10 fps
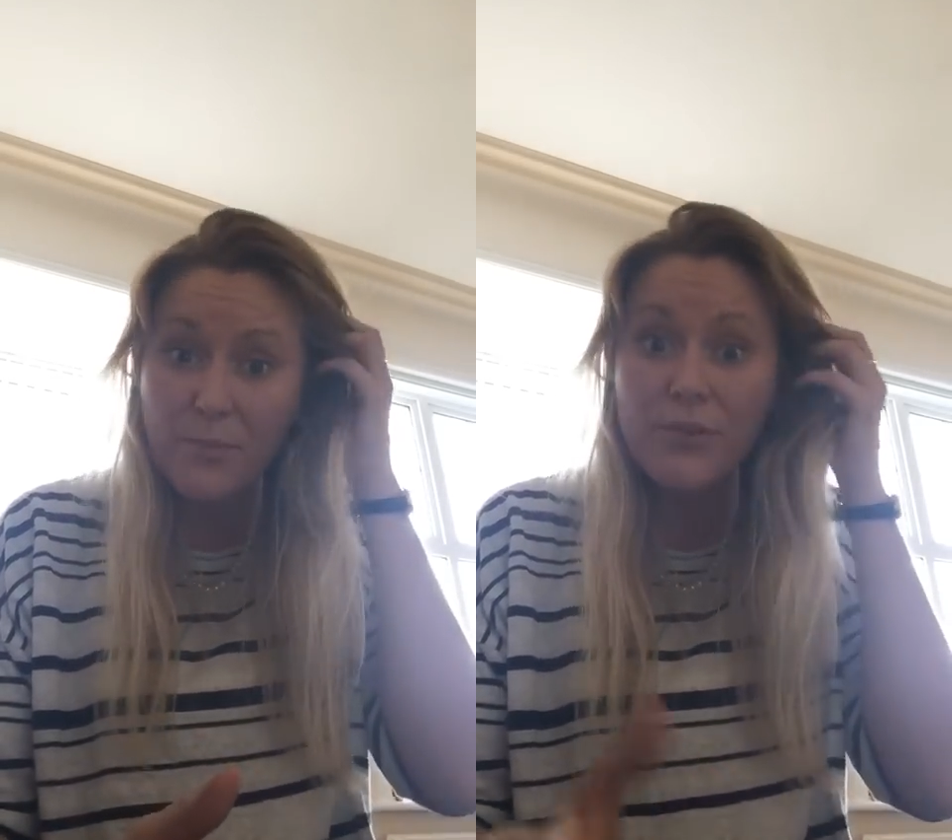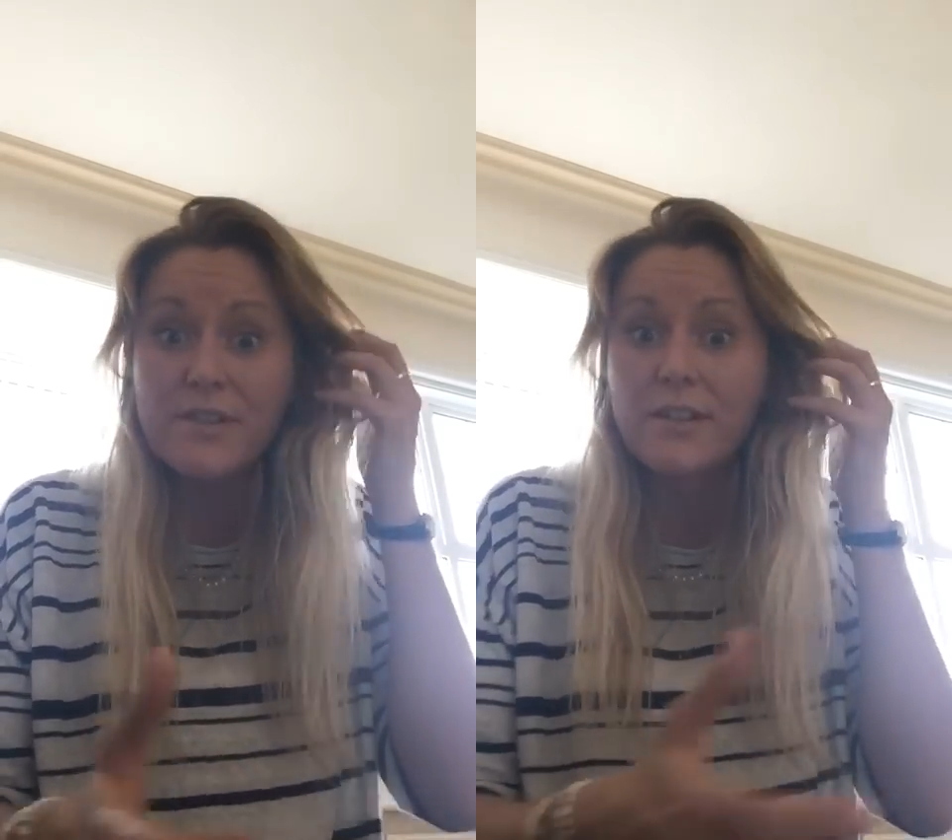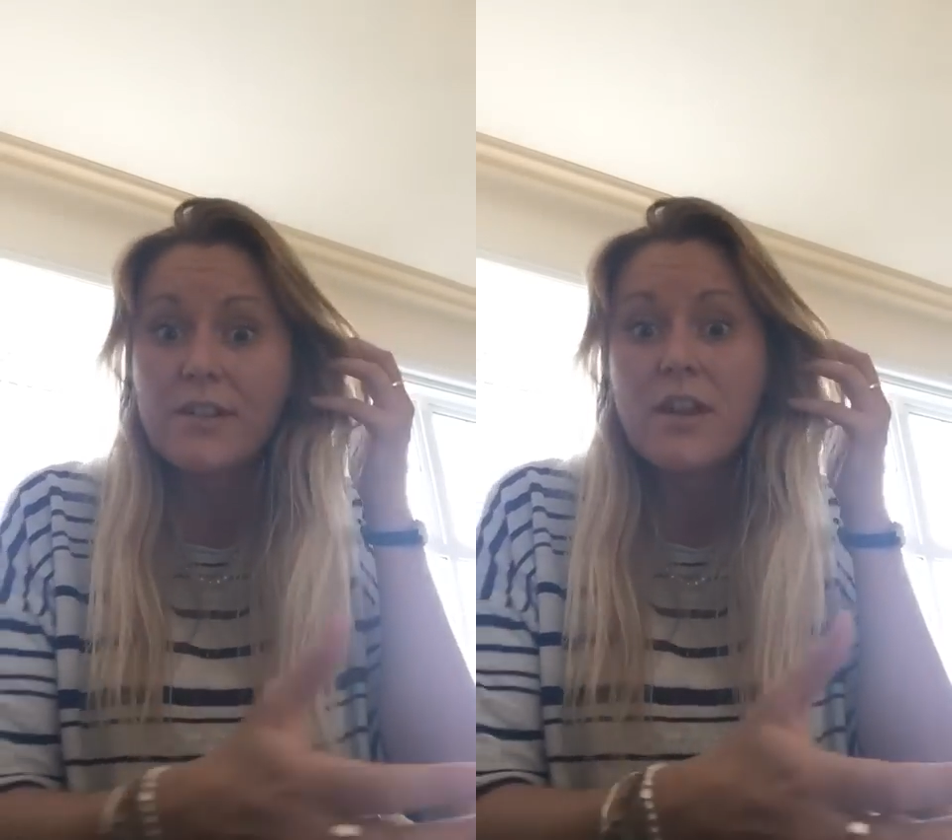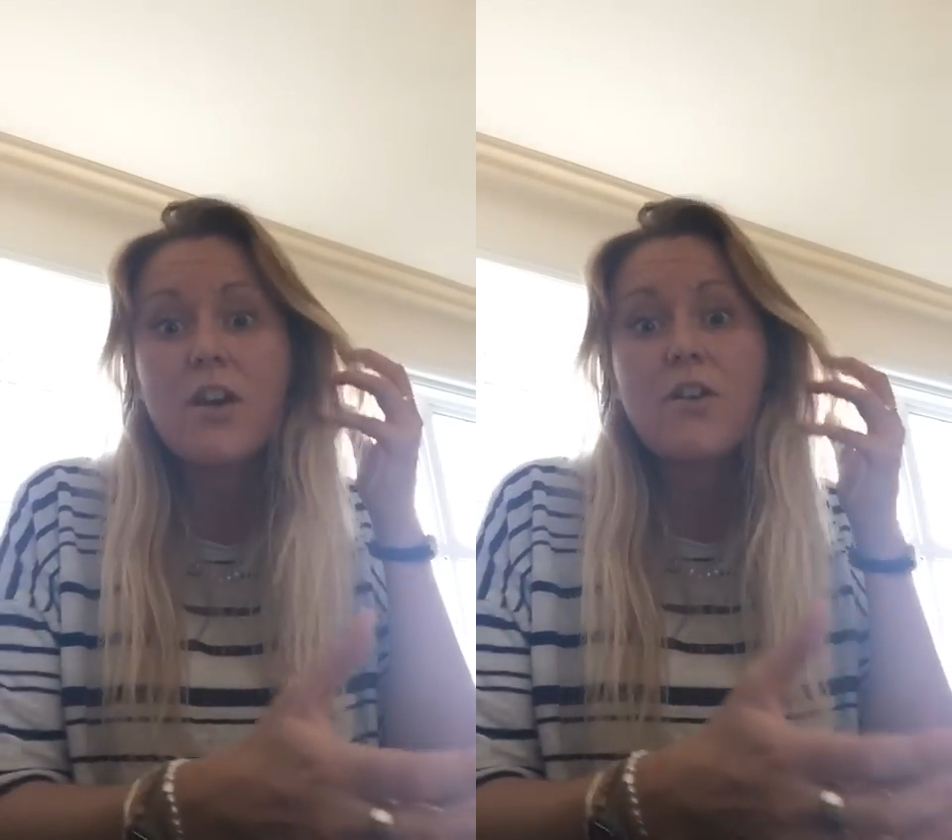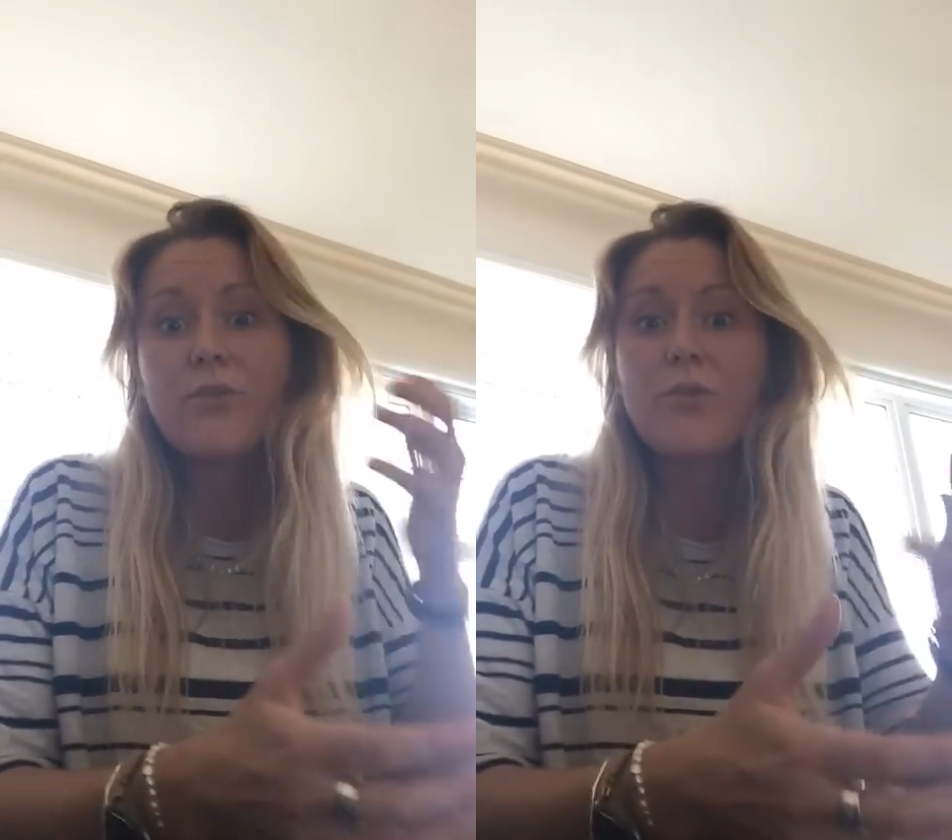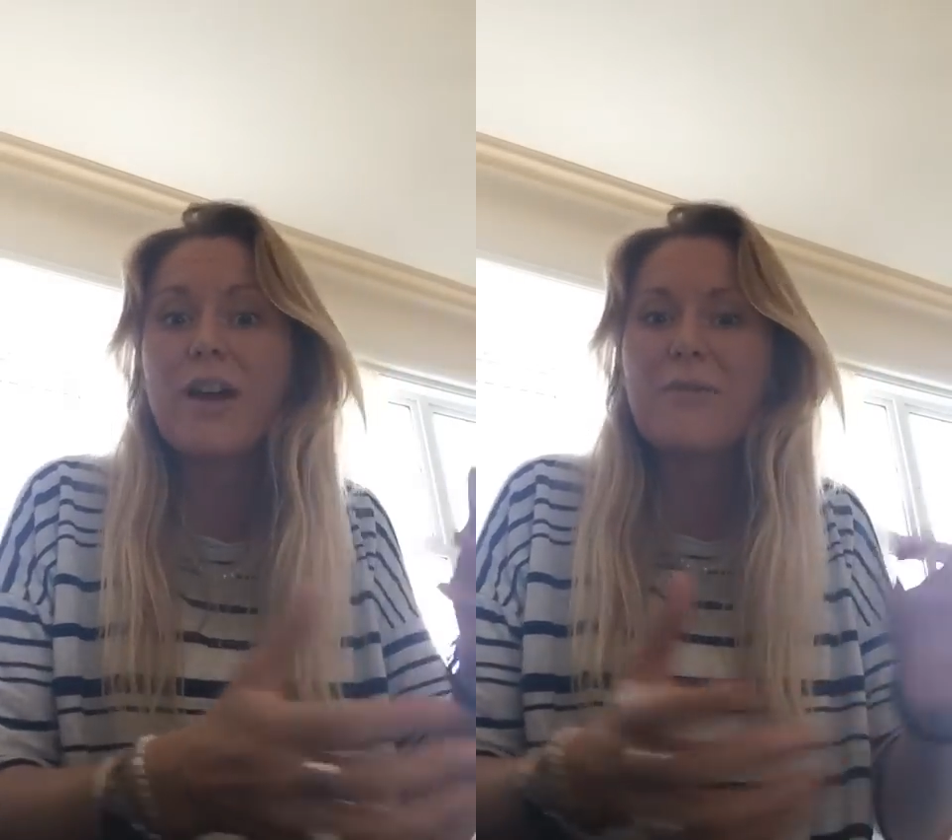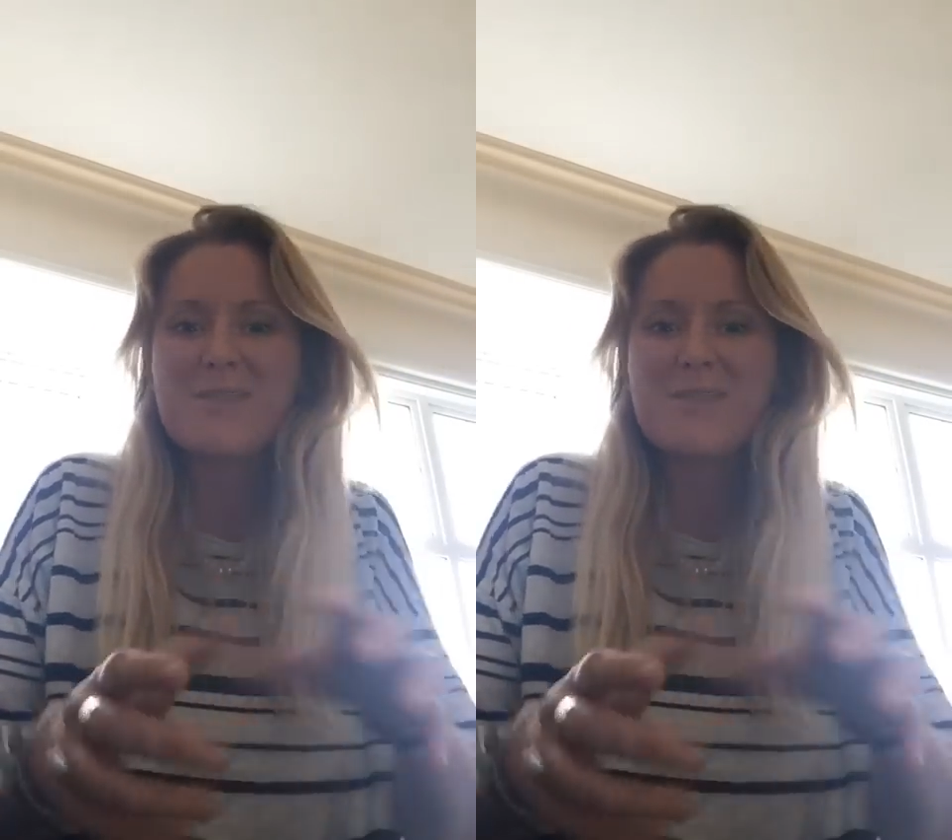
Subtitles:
prison for that,